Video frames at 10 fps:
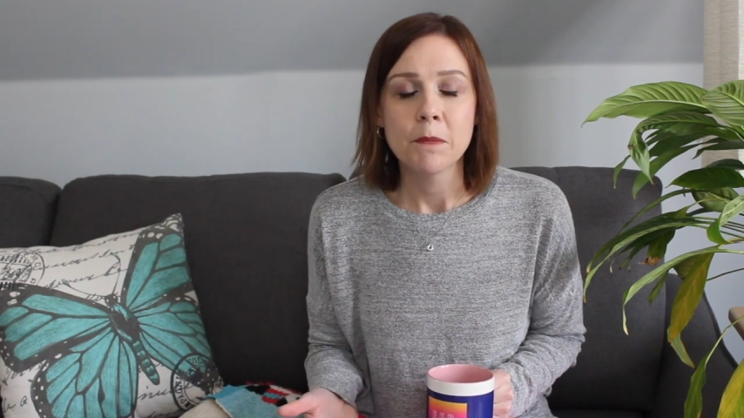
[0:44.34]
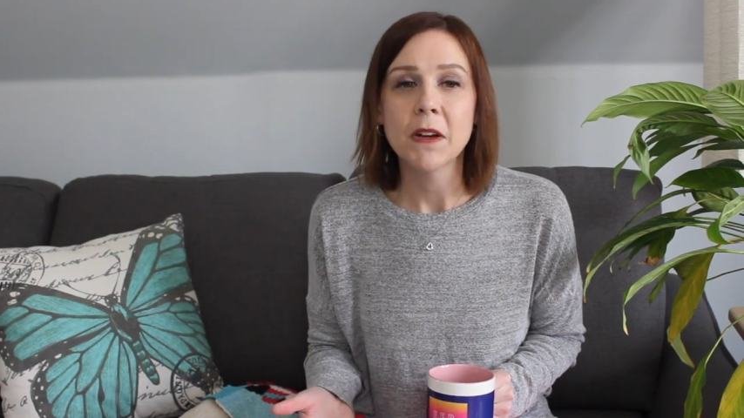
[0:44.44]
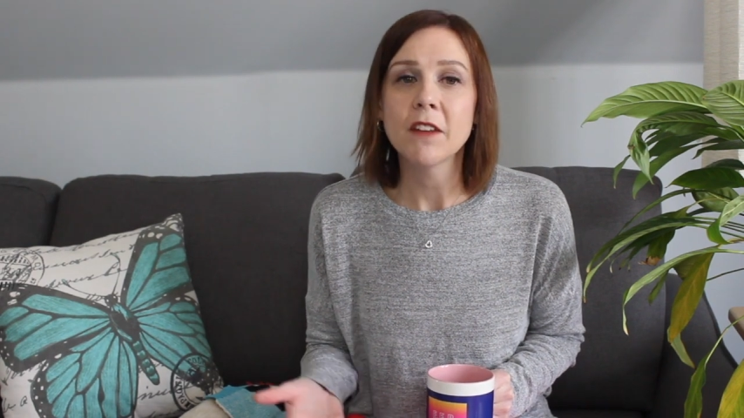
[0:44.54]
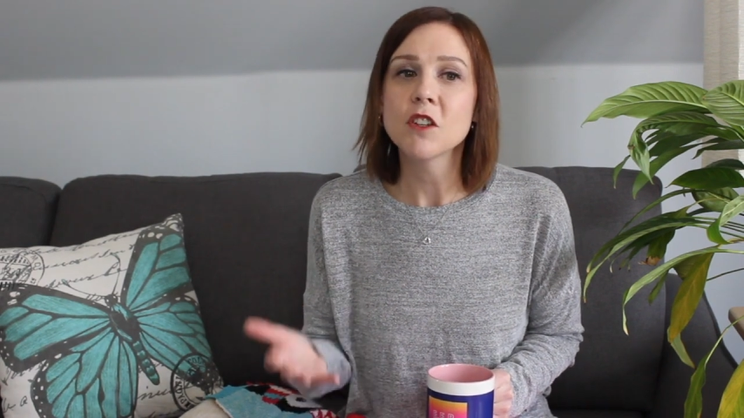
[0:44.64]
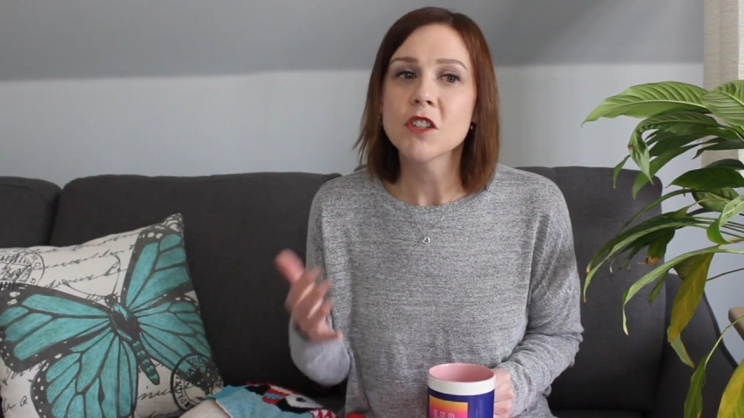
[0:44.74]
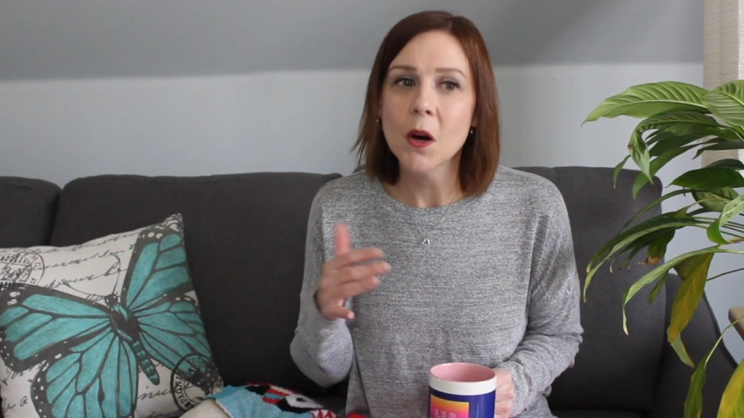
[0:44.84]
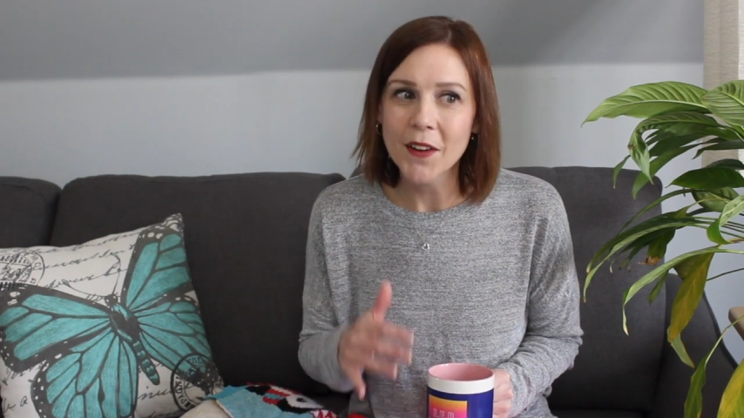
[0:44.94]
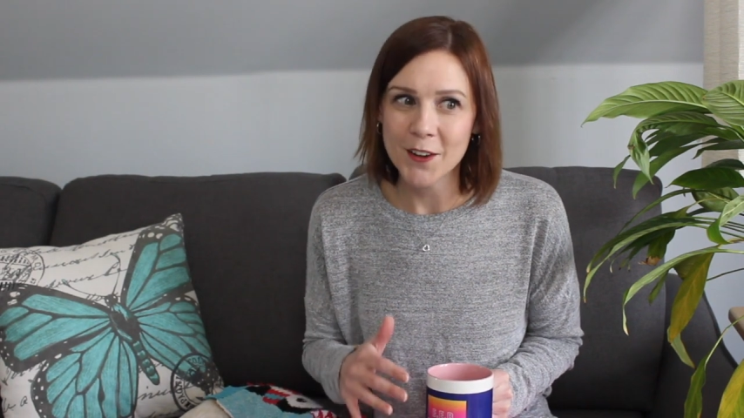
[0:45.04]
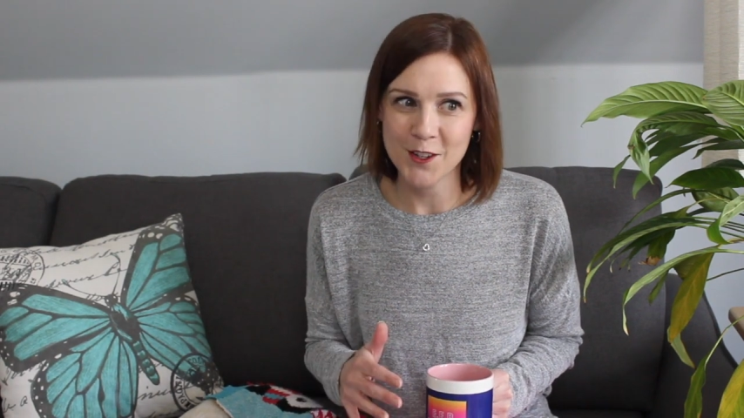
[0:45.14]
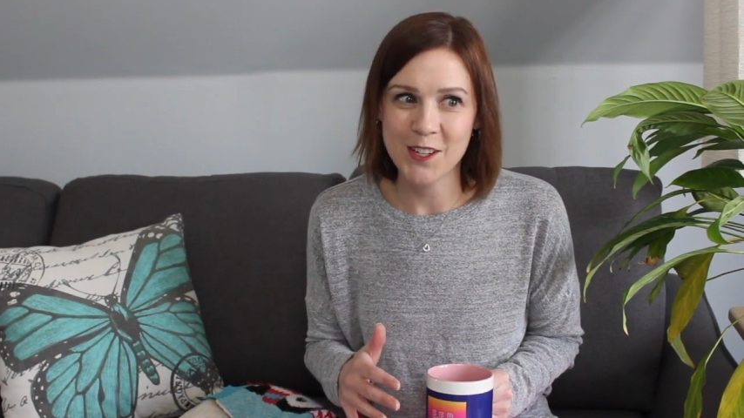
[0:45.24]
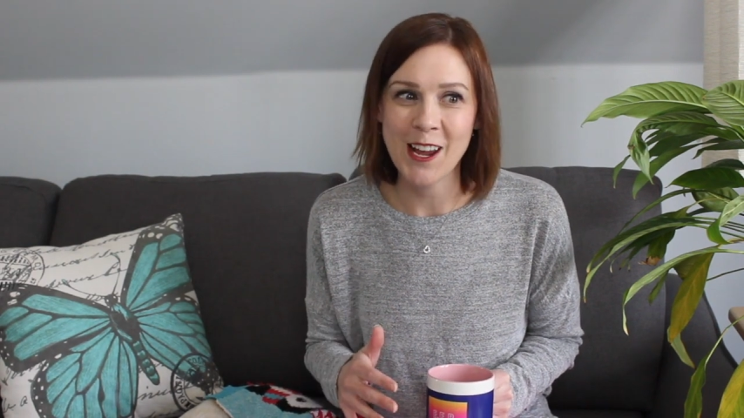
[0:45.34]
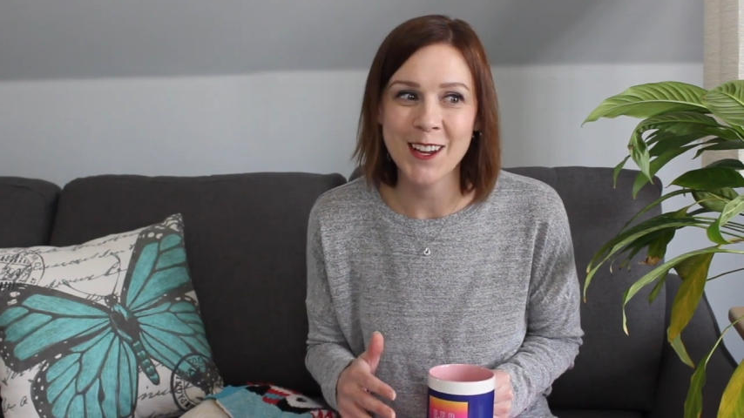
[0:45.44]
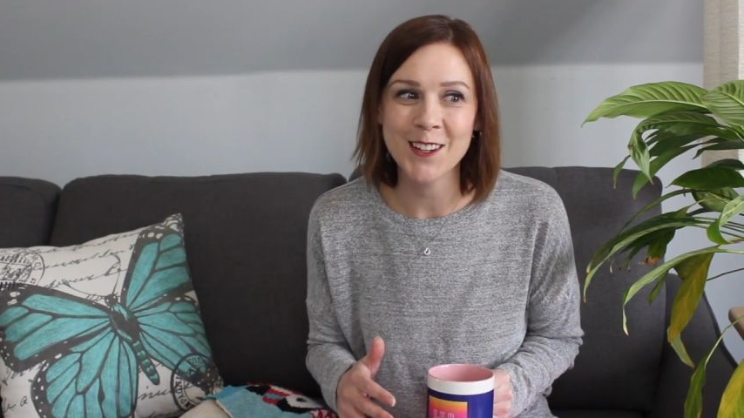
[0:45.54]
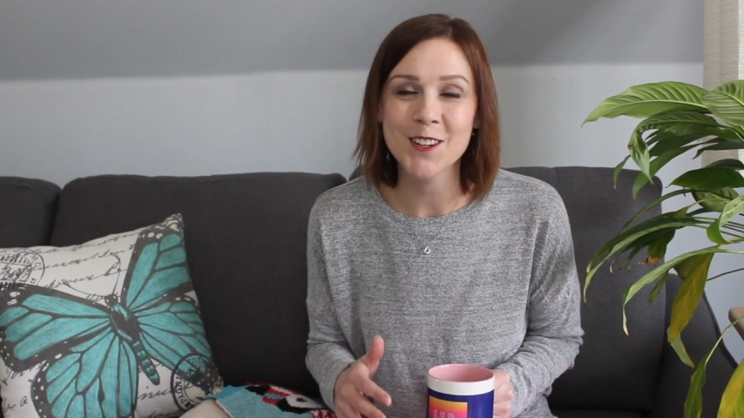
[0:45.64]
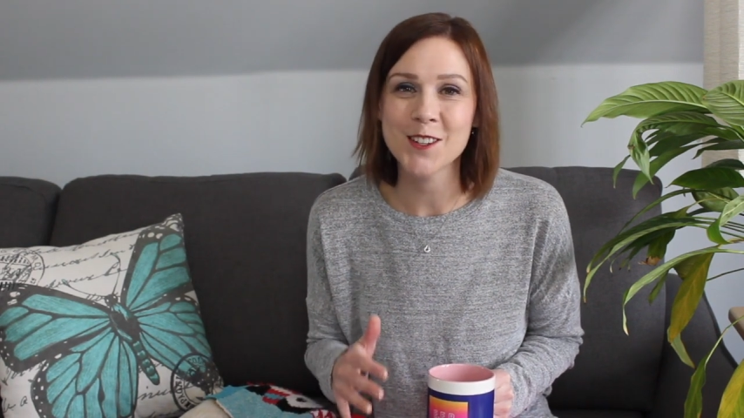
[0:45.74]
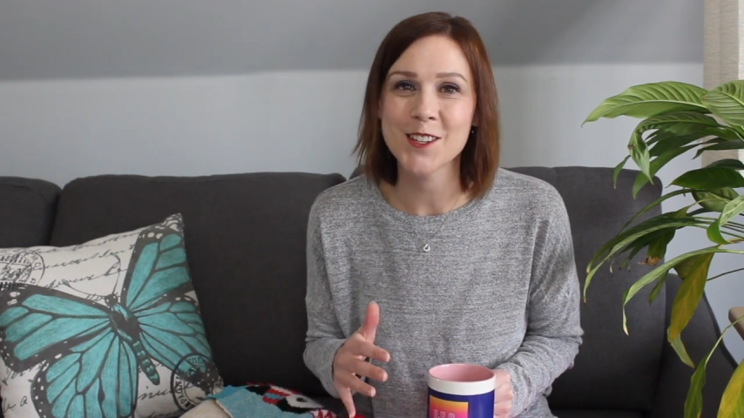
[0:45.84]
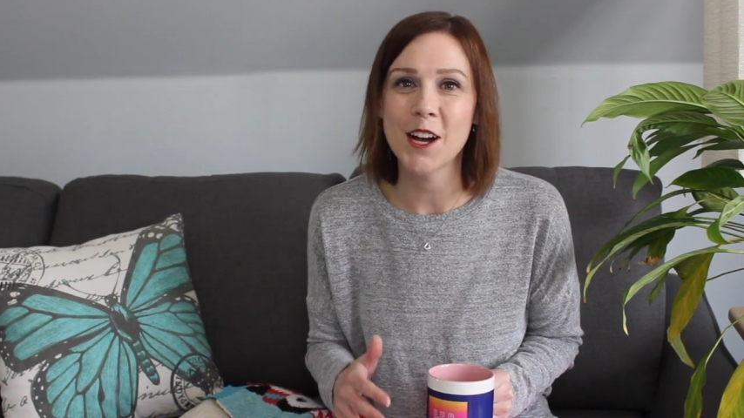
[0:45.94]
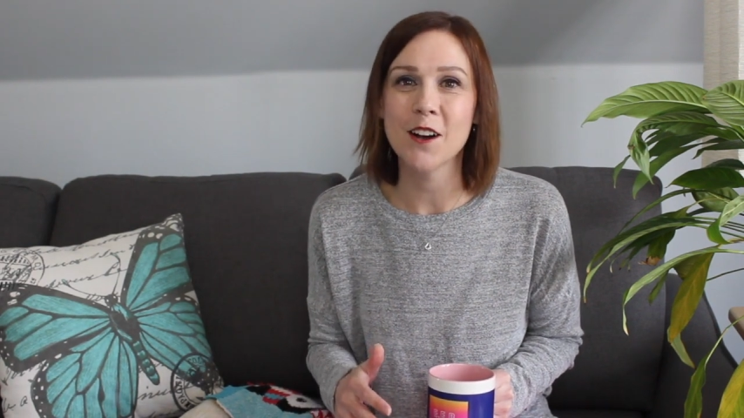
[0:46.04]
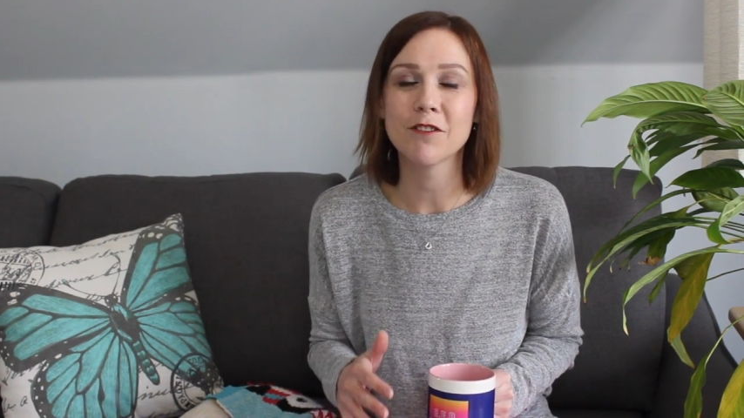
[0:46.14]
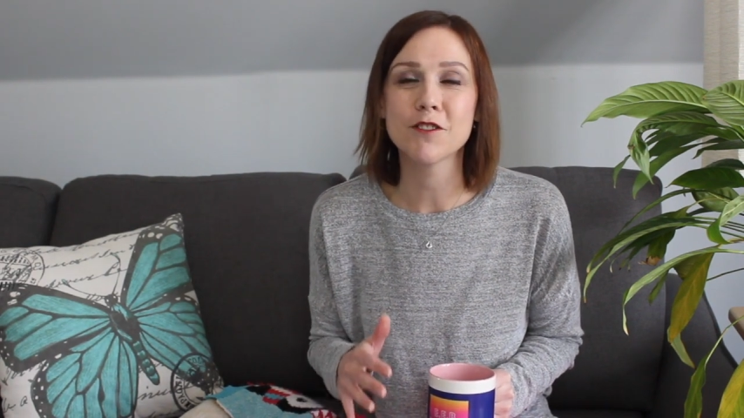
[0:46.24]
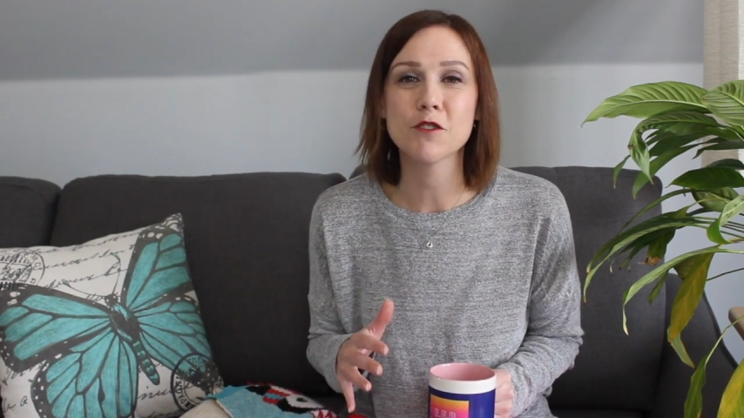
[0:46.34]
But if you don't understand yourself